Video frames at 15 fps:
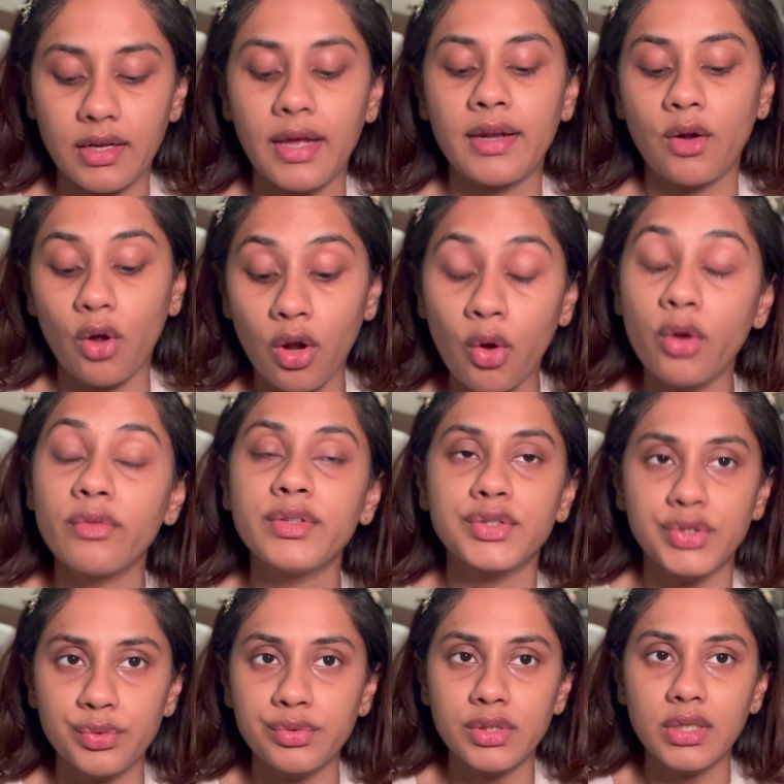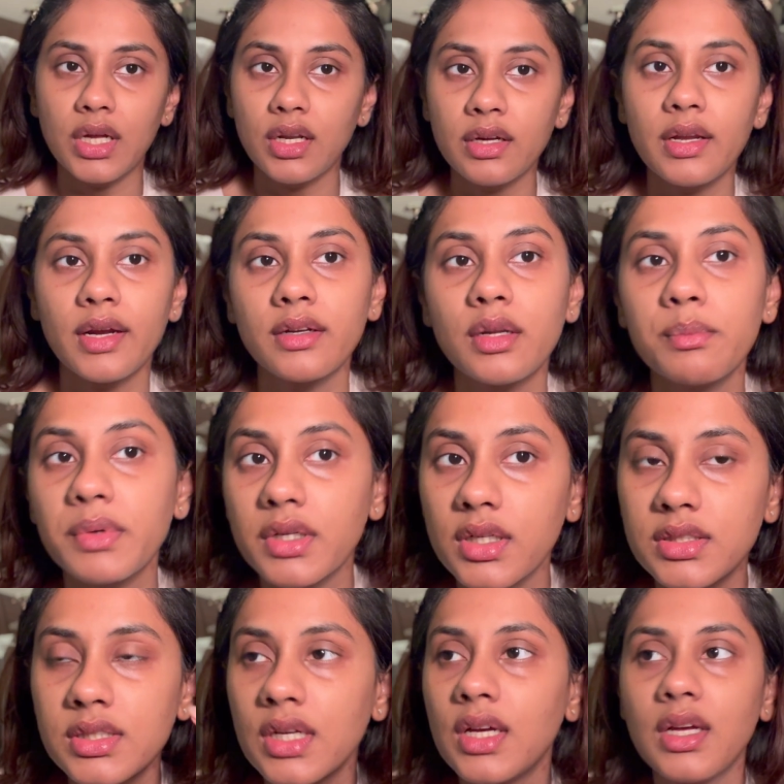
and I always use a color corrector because